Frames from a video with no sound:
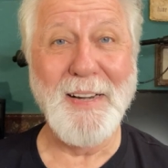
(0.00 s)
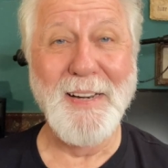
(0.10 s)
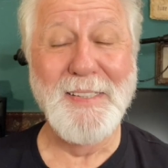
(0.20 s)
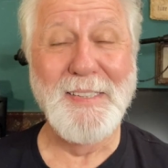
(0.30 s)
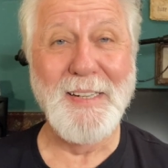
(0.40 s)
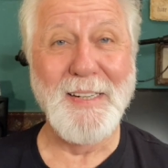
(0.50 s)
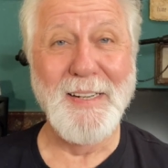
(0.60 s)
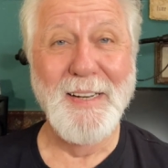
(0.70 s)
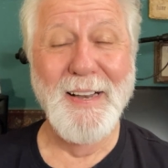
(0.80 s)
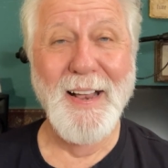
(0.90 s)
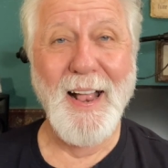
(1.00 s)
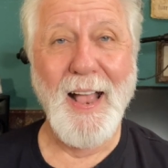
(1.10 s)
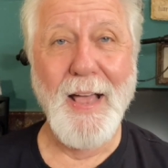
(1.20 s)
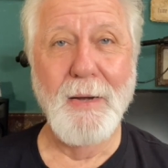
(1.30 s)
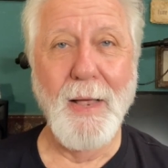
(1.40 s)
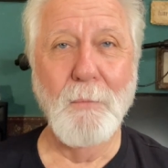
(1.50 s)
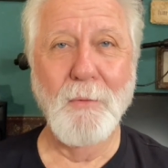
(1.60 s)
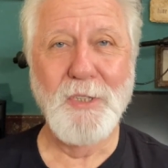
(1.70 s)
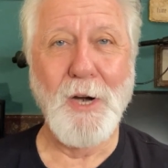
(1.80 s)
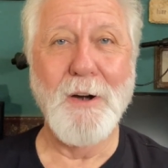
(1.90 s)
And we were
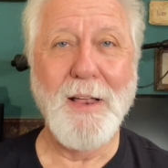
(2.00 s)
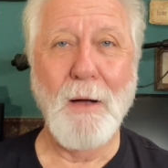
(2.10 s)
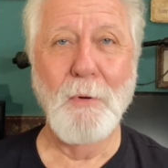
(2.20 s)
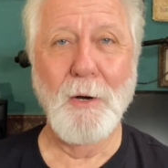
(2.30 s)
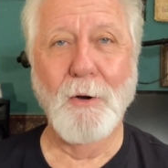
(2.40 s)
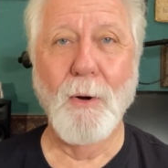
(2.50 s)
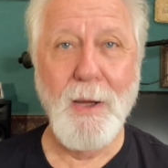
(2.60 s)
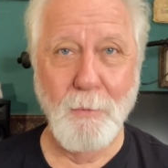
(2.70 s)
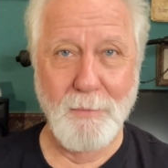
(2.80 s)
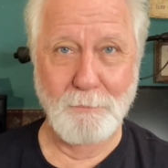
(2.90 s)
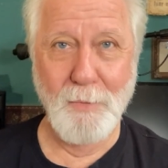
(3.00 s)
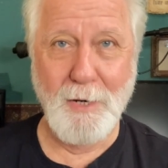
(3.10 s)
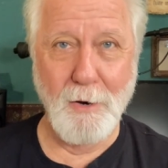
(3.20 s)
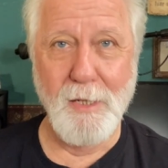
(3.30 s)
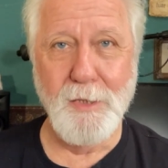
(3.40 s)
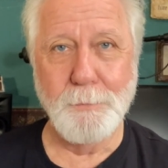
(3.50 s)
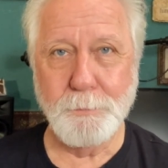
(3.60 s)
starting out with a great one because